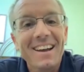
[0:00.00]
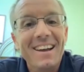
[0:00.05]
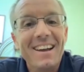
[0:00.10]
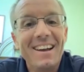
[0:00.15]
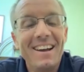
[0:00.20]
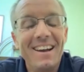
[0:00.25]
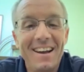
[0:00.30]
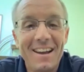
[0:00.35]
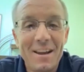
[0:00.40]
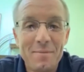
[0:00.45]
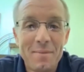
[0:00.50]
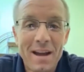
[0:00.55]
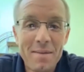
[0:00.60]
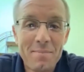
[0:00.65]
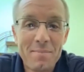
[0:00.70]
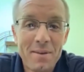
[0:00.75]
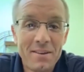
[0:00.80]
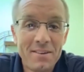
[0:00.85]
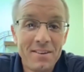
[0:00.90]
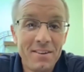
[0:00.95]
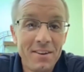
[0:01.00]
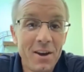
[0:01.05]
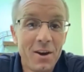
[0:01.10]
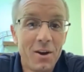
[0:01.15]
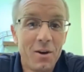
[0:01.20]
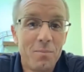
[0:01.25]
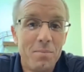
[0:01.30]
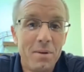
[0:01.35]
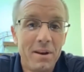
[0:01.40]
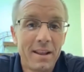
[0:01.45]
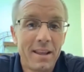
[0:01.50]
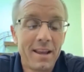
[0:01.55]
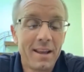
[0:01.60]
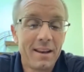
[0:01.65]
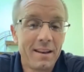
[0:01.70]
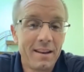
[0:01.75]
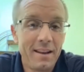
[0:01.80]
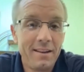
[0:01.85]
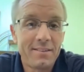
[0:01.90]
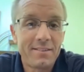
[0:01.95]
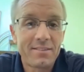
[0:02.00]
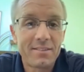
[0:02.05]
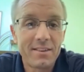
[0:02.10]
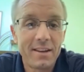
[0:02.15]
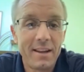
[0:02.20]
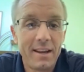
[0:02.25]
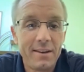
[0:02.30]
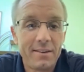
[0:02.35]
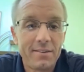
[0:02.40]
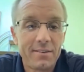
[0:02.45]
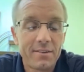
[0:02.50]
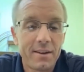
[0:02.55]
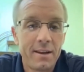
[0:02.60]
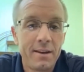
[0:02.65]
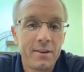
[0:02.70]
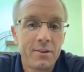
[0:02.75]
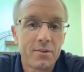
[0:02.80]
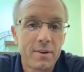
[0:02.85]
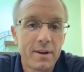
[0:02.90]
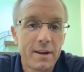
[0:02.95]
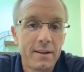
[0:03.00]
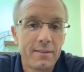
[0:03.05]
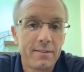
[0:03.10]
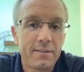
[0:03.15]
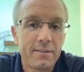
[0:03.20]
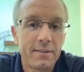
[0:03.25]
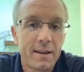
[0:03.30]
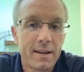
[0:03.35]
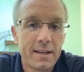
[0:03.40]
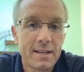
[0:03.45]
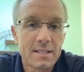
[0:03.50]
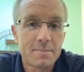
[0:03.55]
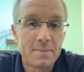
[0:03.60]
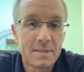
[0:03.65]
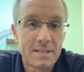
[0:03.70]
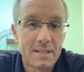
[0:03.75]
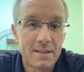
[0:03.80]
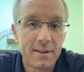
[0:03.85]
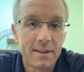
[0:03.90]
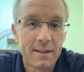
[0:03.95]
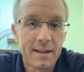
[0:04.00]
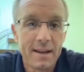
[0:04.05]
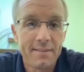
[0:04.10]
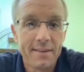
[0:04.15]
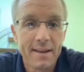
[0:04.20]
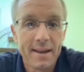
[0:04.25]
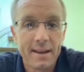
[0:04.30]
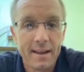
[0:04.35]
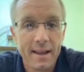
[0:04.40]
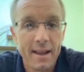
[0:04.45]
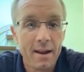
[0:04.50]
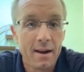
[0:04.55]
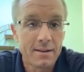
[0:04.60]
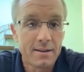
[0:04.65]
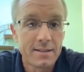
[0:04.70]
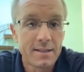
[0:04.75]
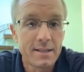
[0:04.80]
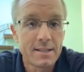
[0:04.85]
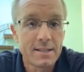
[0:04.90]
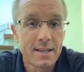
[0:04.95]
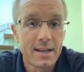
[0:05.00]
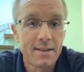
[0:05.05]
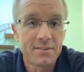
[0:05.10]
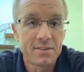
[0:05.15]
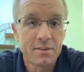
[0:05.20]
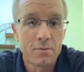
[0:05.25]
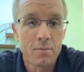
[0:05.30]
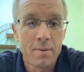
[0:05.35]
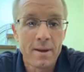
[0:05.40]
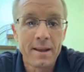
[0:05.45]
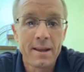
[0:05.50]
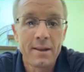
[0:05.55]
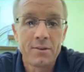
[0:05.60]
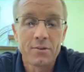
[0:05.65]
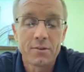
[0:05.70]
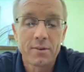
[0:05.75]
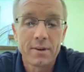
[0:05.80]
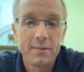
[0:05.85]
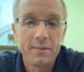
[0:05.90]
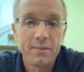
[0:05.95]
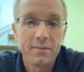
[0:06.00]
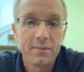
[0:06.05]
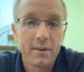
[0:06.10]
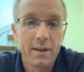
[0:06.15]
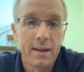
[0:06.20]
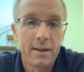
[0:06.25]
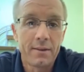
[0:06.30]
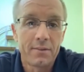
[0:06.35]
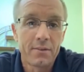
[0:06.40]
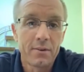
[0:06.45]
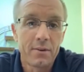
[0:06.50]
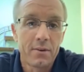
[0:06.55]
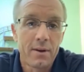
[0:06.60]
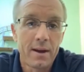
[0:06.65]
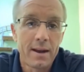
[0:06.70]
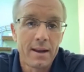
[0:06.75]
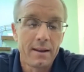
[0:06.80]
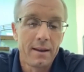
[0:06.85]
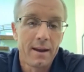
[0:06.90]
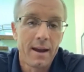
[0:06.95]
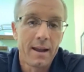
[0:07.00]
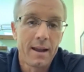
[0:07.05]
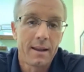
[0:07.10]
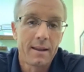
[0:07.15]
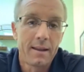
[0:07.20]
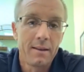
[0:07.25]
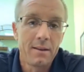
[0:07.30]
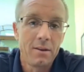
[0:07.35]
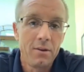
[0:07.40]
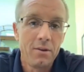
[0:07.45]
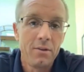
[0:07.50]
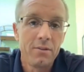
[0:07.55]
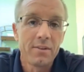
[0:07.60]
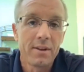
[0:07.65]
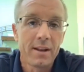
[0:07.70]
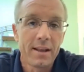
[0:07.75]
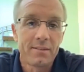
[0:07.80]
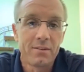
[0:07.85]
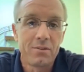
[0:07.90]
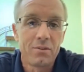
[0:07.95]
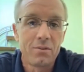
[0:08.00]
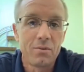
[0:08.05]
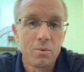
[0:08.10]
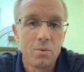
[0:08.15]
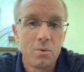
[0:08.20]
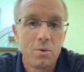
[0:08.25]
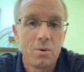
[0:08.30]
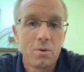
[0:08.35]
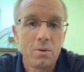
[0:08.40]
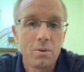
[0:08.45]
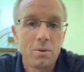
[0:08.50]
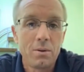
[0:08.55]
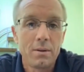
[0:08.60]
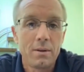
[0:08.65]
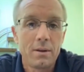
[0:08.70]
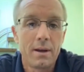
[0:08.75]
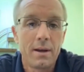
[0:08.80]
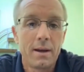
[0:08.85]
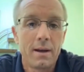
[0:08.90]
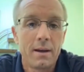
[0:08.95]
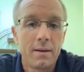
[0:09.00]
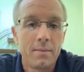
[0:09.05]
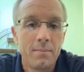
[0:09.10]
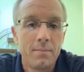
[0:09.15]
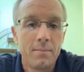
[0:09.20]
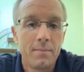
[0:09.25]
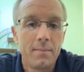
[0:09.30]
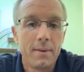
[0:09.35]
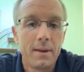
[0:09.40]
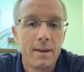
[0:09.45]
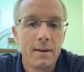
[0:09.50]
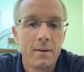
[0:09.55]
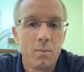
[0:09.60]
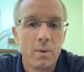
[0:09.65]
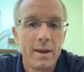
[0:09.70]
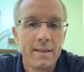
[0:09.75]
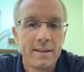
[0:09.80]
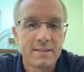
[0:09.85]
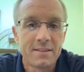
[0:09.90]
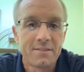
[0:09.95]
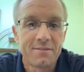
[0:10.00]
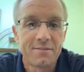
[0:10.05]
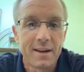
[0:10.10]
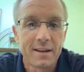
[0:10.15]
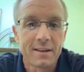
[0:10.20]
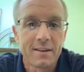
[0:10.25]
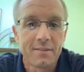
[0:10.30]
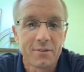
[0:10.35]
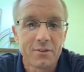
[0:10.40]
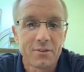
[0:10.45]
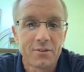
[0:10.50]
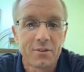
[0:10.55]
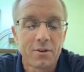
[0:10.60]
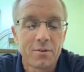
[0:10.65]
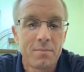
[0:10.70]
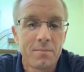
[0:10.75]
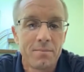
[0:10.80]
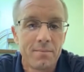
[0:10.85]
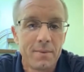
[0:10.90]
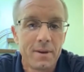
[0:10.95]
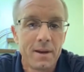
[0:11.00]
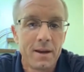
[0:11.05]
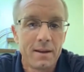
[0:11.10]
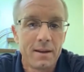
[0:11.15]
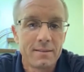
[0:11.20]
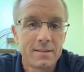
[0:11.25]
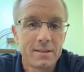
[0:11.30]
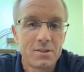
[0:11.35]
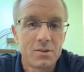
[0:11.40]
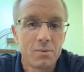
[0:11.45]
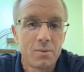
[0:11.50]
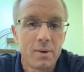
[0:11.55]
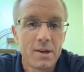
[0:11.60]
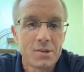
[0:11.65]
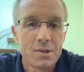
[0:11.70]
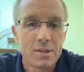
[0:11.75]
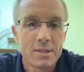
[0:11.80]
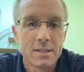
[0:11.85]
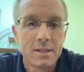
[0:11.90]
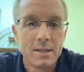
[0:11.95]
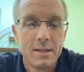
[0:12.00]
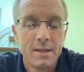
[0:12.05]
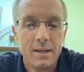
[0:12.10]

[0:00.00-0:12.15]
Uh, in my opinion, no. But again, each each injury is uh, specific. I've had A R T save some of my injuries, and so I, I can use it as a tool um, in a way that's effective for certain uh, situations.